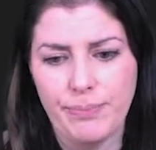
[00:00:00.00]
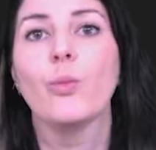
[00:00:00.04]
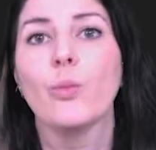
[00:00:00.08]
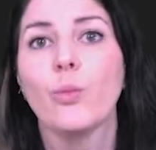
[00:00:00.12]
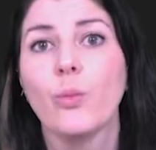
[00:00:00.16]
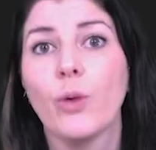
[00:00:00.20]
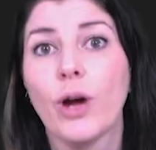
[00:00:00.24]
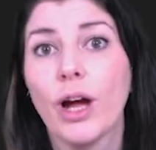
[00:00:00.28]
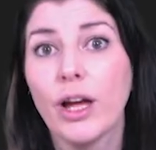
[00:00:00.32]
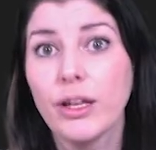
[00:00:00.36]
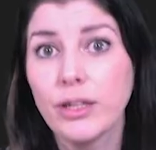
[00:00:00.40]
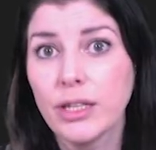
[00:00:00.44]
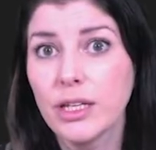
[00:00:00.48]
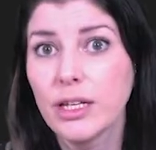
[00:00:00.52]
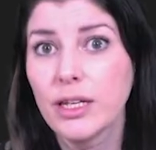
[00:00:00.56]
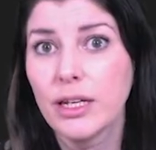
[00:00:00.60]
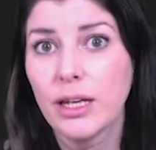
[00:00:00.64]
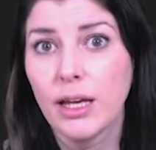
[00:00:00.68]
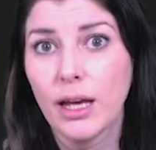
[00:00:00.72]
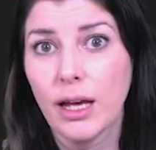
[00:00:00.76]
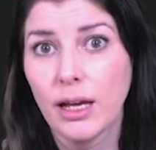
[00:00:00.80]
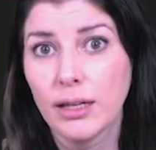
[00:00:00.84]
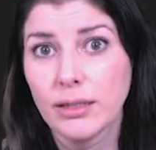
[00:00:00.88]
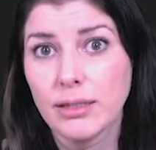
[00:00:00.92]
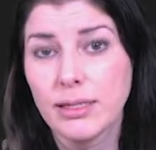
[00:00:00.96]
We're only going
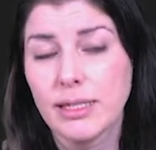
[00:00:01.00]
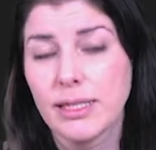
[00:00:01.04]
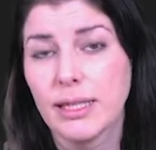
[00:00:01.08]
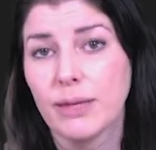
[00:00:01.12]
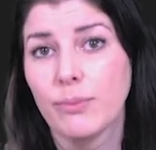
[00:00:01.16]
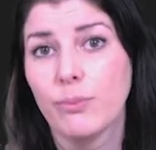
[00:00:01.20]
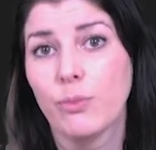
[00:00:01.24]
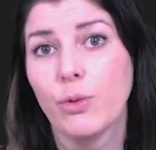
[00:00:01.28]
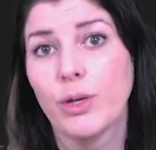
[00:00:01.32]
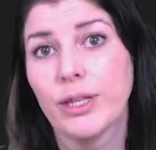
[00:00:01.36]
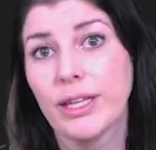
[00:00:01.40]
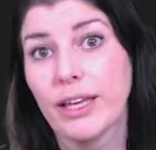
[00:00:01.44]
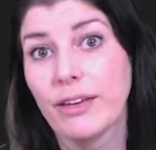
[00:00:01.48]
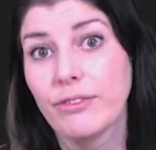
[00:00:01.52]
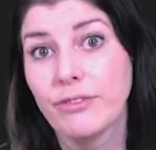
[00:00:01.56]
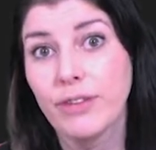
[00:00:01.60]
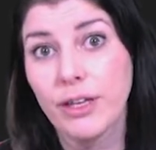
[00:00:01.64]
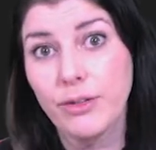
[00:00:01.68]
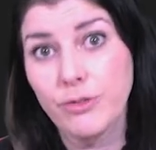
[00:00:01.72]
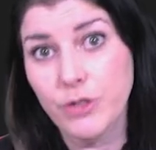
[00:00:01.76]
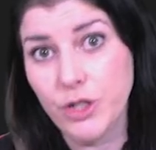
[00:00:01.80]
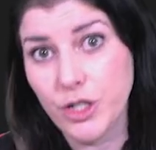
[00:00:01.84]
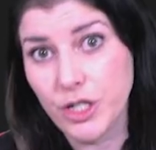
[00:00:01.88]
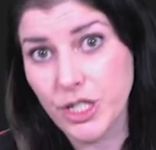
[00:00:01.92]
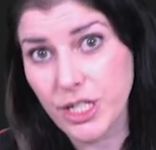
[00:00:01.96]
to ask them what their
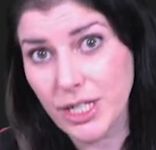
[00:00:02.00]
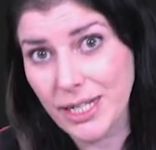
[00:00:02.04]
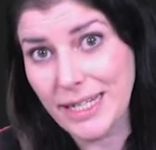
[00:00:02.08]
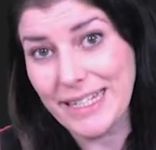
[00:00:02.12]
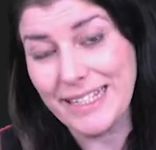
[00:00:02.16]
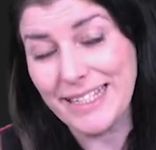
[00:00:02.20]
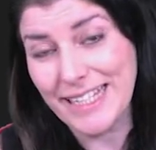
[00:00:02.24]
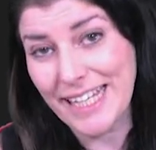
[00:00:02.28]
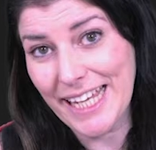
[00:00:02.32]
favorite cheese